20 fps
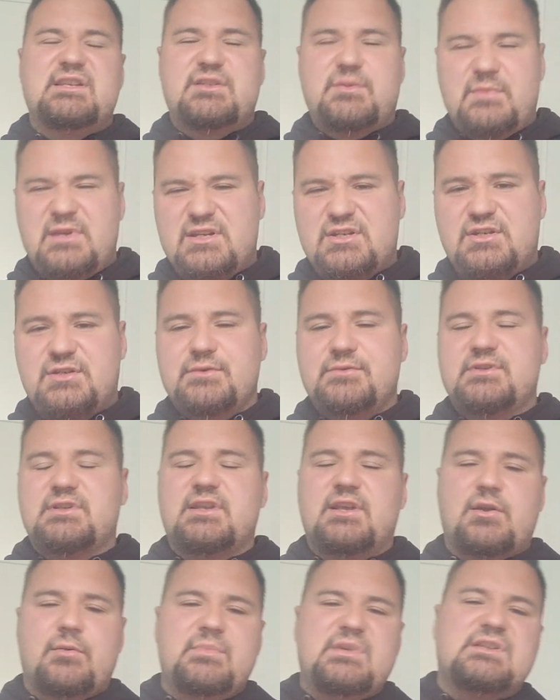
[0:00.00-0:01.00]
some issues,
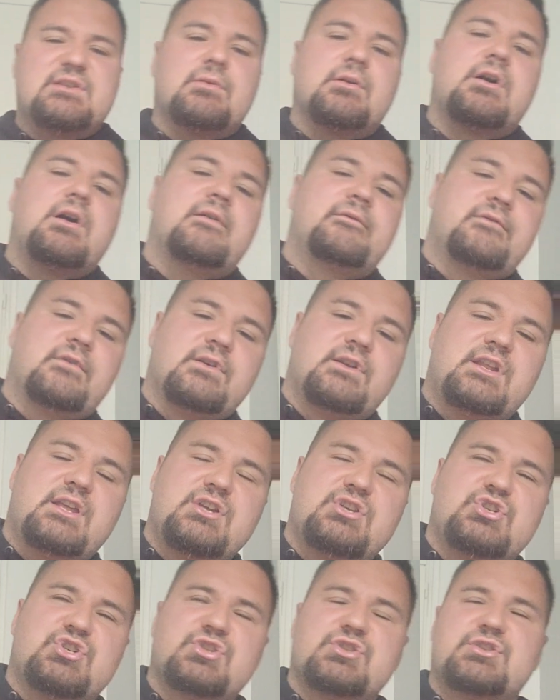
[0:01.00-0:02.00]
there could be some
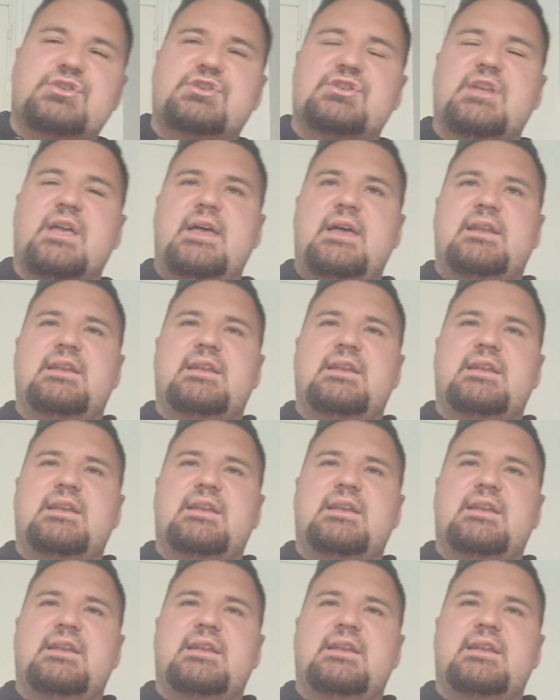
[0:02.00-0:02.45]
confrontations,